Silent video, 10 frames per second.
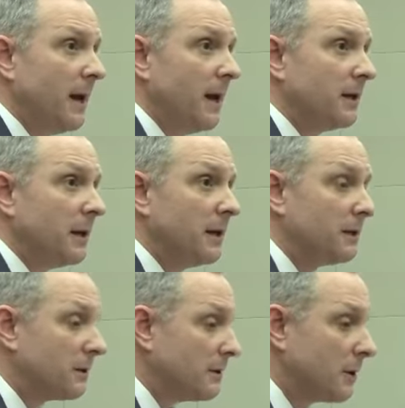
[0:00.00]
in,
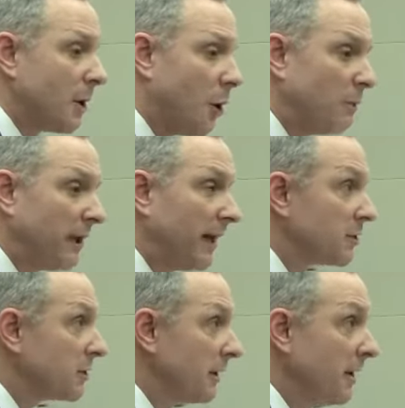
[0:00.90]
in coal
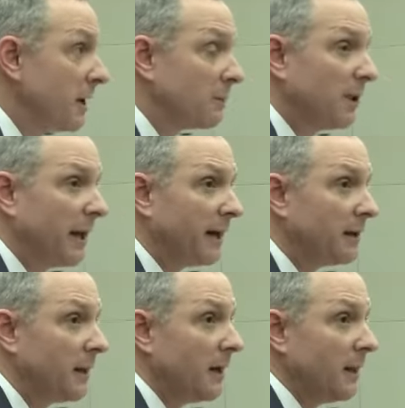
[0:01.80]
plants or any other
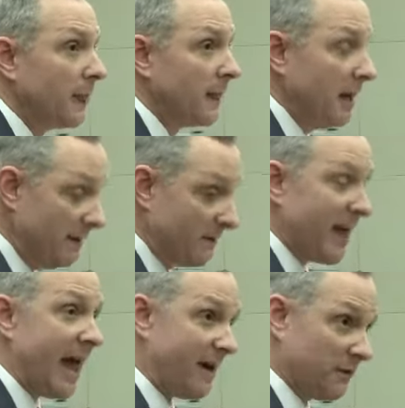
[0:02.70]
plant, even if
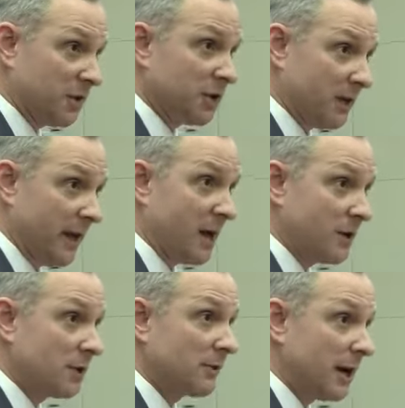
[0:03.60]
they have to shut down
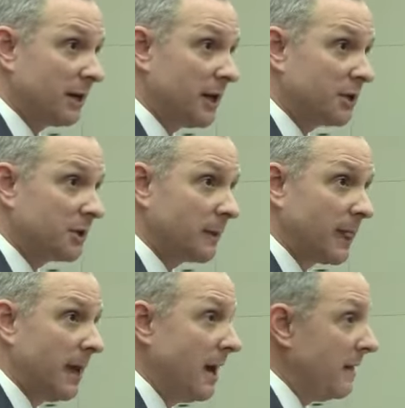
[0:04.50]
under regulation,
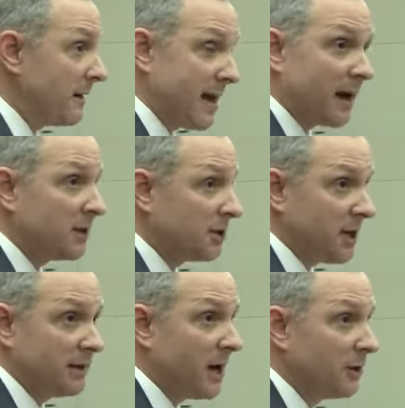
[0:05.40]
they're not going to
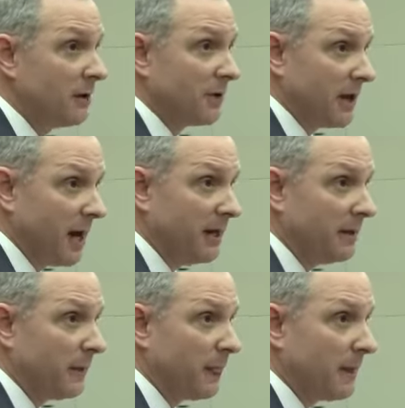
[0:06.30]
shut down overnight.
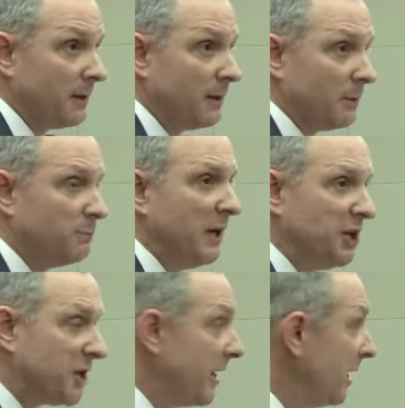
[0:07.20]

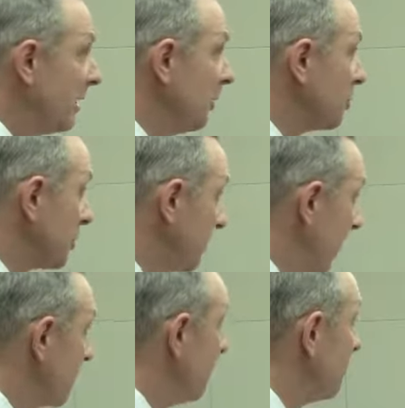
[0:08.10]
PJM is
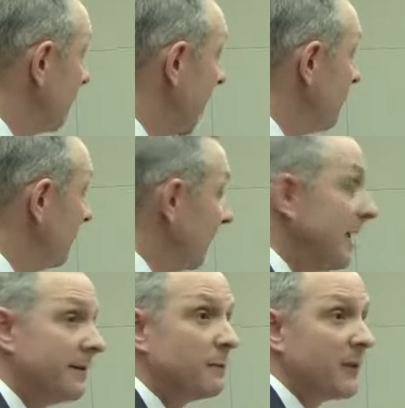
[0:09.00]
responsible for reliability.
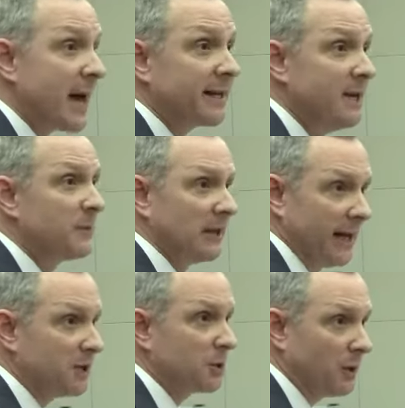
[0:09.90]
You've got to keep the
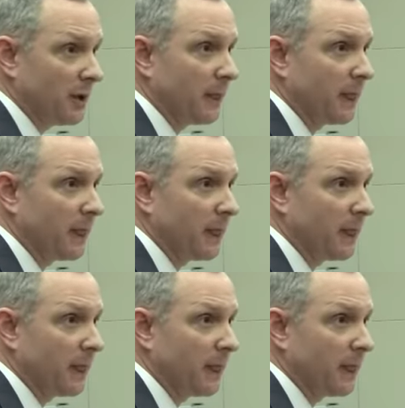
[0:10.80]
lights on.